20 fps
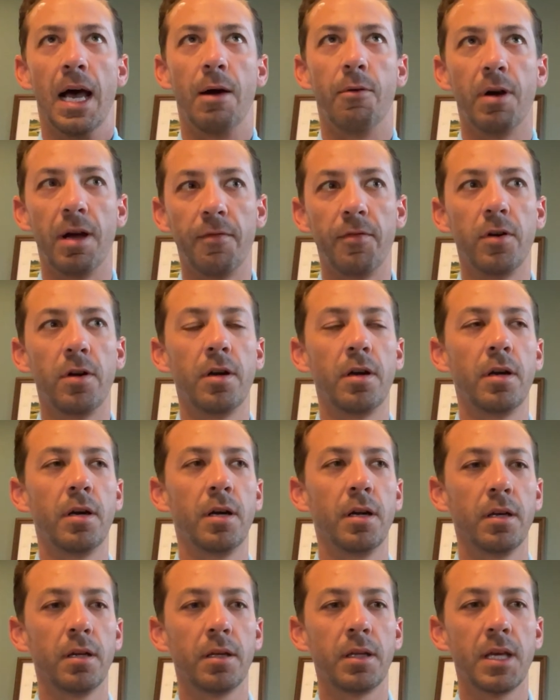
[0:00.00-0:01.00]

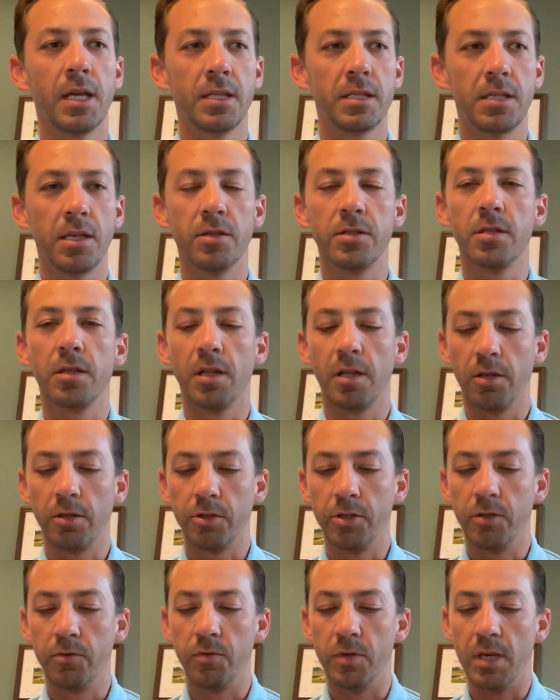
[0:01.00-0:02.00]
However, Kinsale's a little
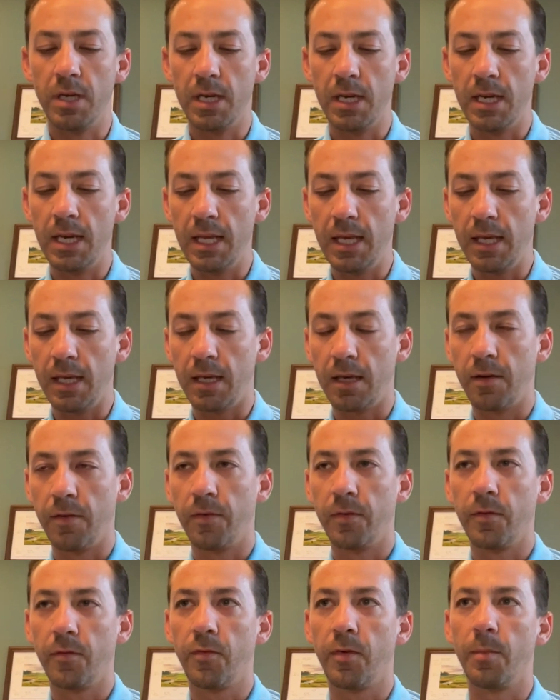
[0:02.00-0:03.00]
unique
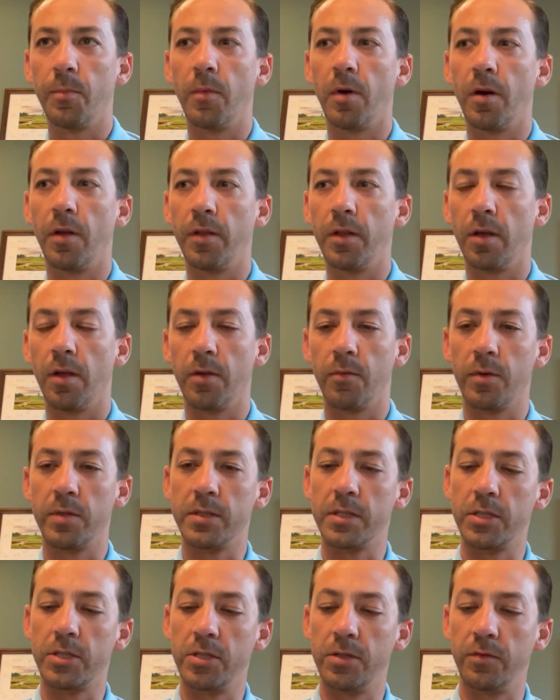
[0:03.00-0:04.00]
from all the other ones
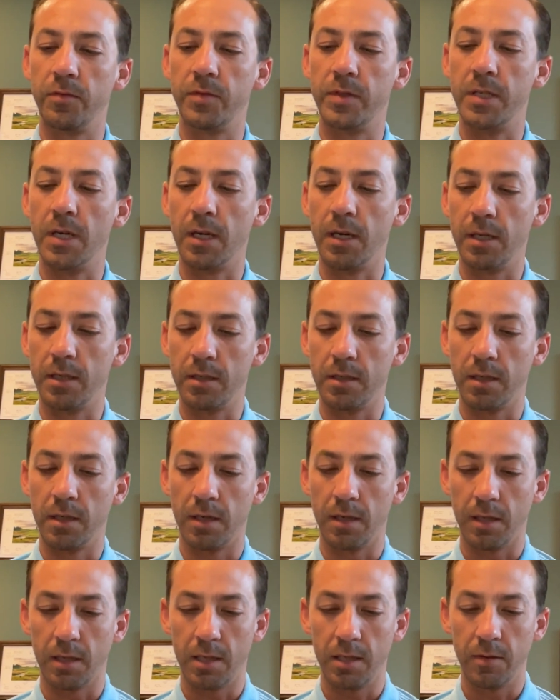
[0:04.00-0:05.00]
that you've done.
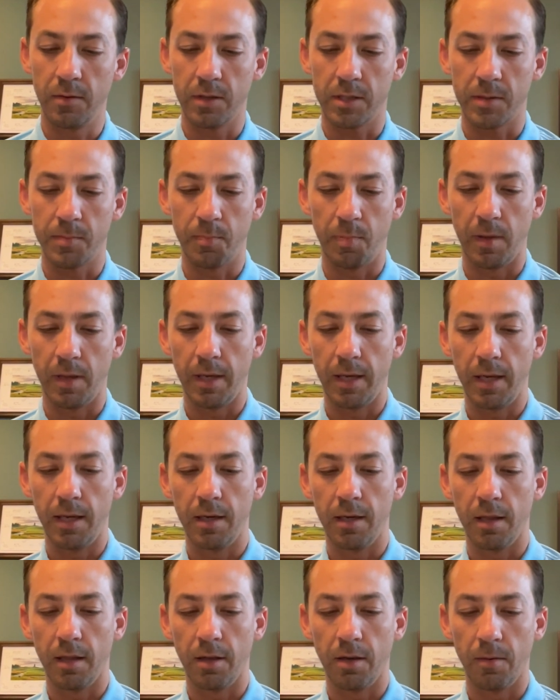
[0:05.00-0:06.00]
Can you explain
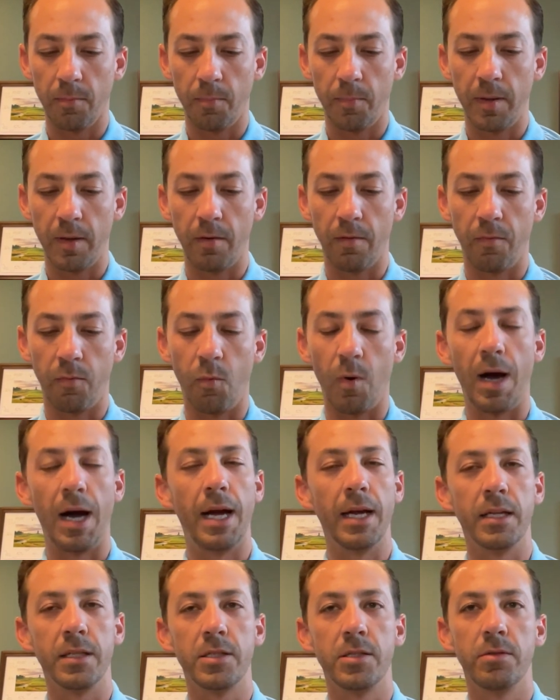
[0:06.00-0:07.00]
a little bit of
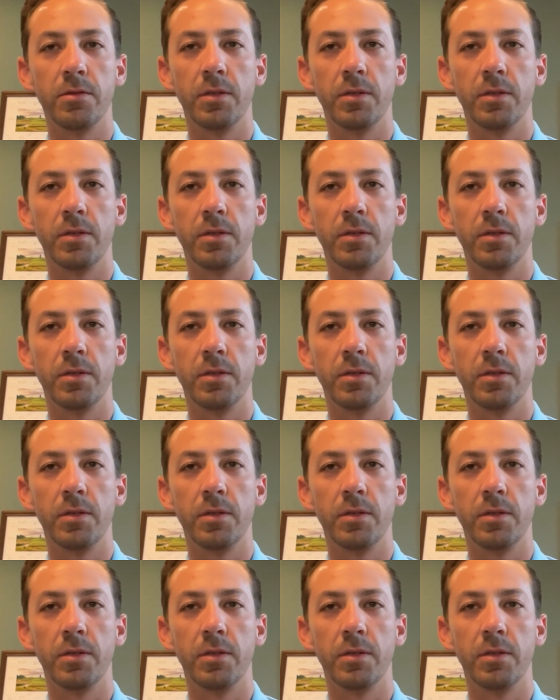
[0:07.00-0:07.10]
why it's